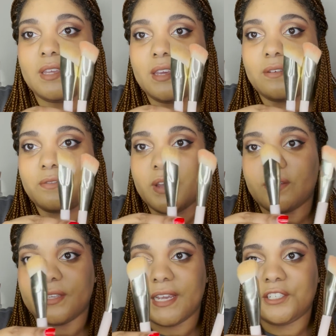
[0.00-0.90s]
the
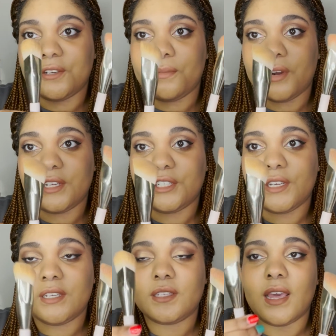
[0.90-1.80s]
foundation
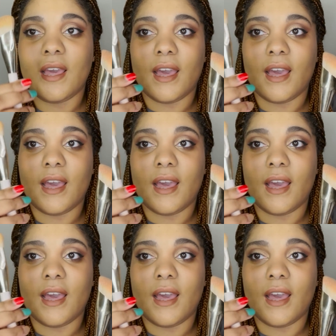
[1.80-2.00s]
brushes.